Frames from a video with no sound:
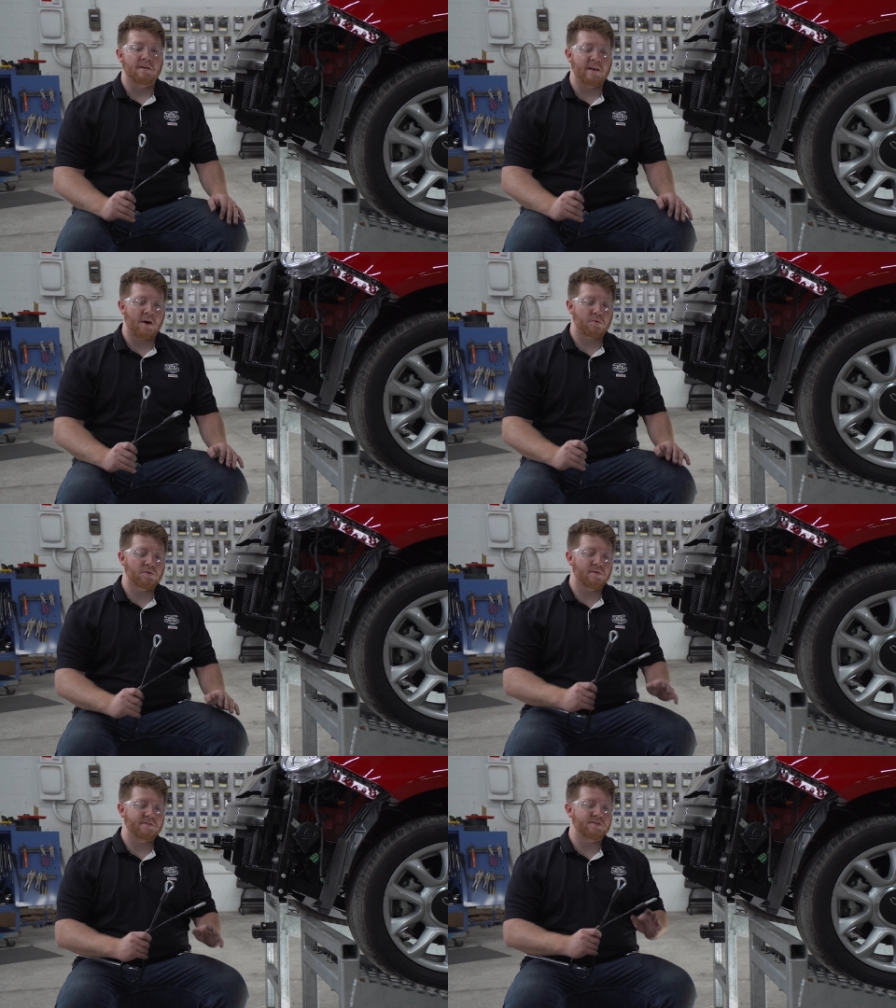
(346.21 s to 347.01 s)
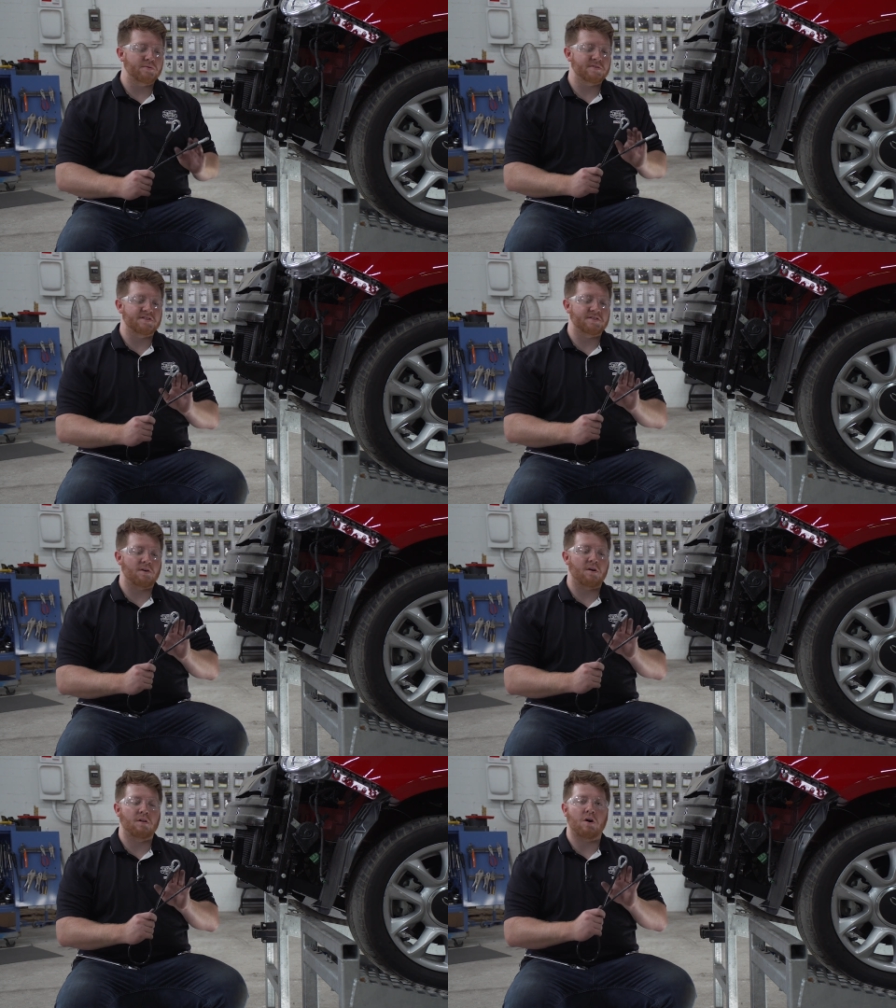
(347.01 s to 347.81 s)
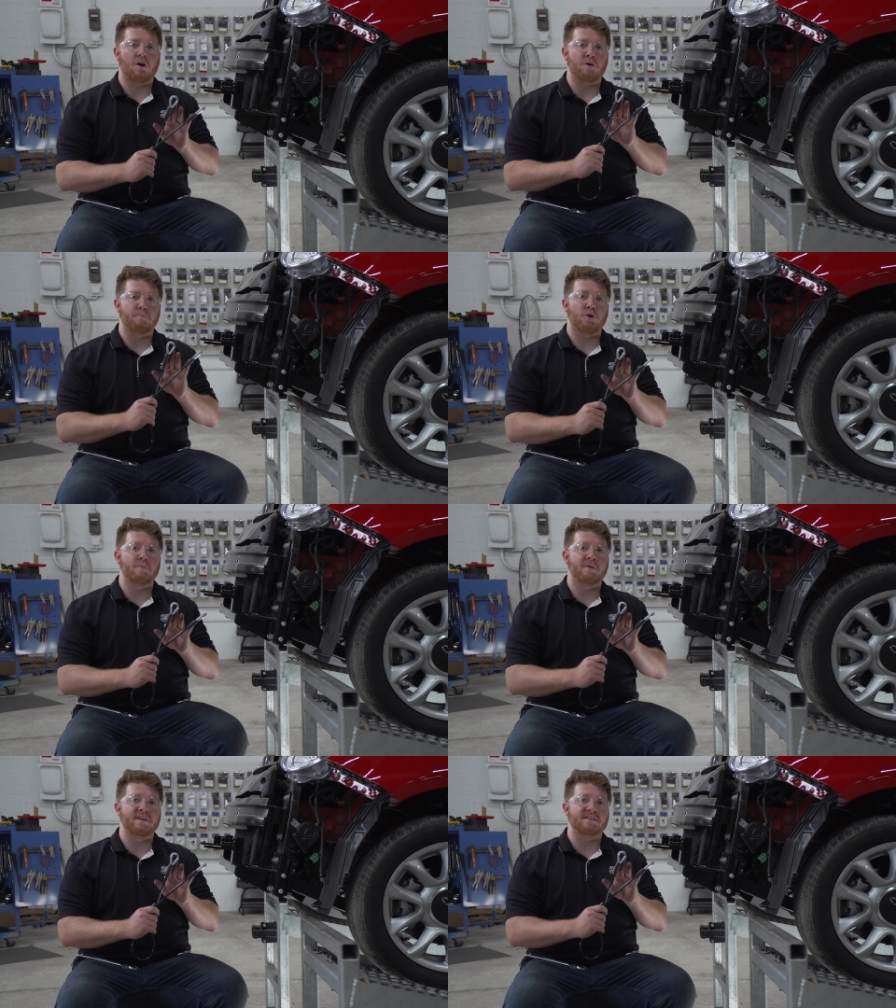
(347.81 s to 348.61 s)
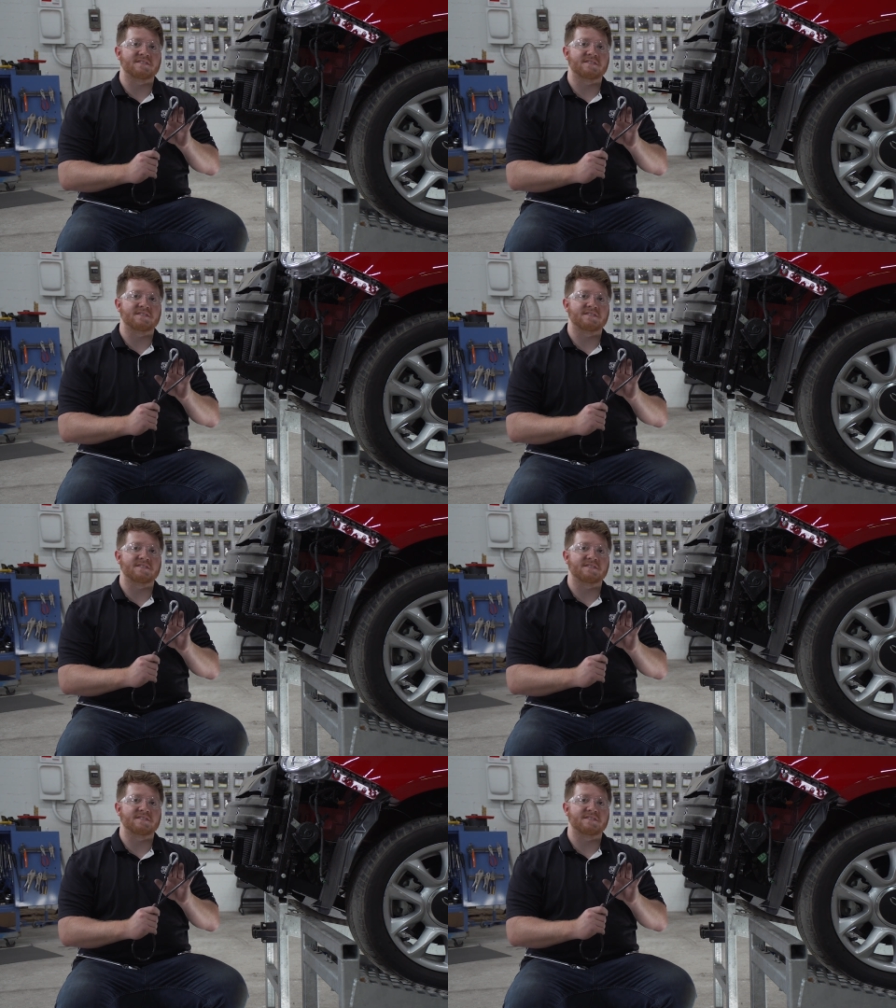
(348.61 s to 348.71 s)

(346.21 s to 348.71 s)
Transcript: Now we're going to install our permanent